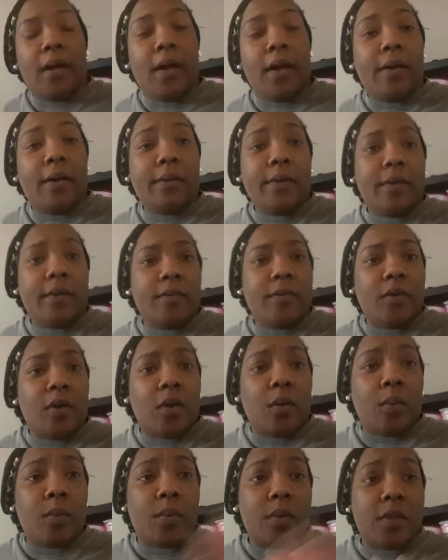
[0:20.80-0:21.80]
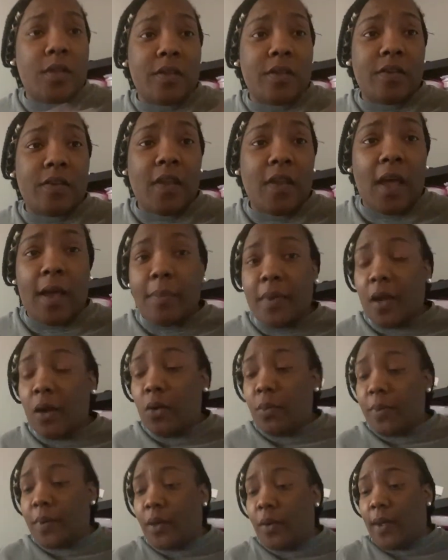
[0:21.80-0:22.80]
don't even know what just happened. I hope
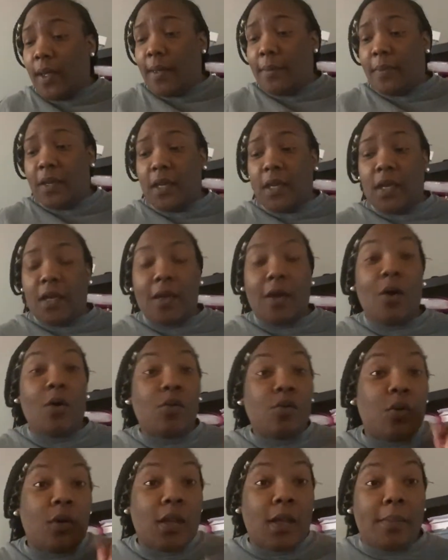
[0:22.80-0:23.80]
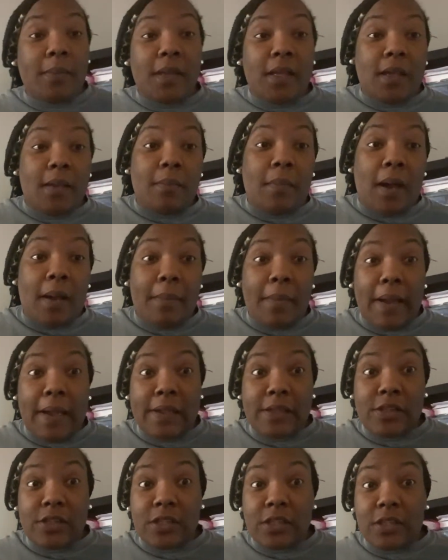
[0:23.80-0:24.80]
it don't happen again. Hold on, let me get my
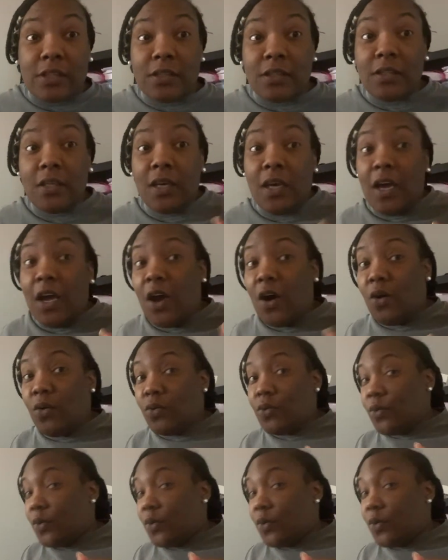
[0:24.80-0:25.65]
matcha. Hold